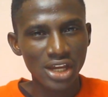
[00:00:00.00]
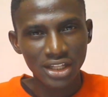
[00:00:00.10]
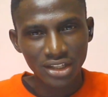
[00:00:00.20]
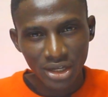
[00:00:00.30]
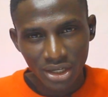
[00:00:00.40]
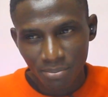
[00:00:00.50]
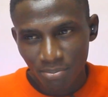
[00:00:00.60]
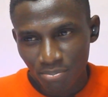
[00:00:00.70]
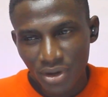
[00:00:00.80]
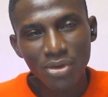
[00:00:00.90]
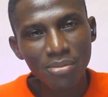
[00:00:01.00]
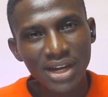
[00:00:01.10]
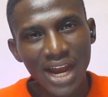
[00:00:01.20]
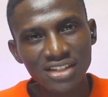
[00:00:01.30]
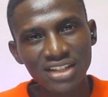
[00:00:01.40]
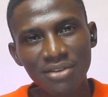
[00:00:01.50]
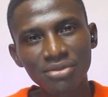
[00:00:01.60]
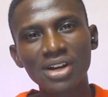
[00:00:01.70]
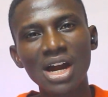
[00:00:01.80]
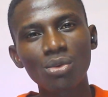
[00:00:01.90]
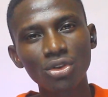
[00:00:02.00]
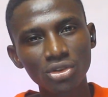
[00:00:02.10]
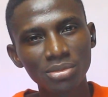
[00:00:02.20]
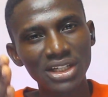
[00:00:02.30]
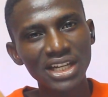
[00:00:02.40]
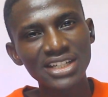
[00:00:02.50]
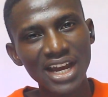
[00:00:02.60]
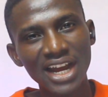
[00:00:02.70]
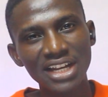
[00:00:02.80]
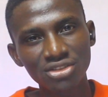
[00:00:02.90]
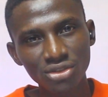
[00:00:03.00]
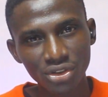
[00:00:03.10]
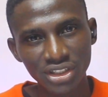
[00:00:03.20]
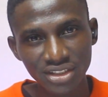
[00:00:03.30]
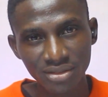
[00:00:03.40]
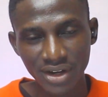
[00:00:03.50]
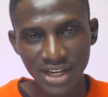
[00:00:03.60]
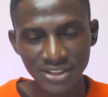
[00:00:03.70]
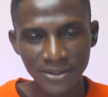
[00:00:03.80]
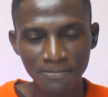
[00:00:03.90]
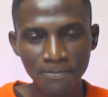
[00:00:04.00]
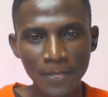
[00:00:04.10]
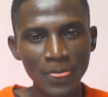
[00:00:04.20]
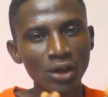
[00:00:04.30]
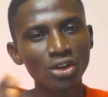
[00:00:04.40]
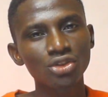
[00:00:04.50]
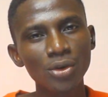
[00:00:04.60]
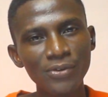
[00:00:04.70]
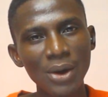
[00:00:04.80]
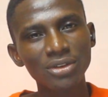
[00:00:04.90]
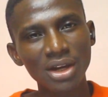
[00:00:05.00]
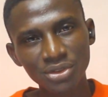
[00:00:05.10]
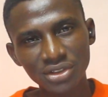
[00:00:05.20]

the premium guys in Africa will also be laying their hands on this device. So far, what have we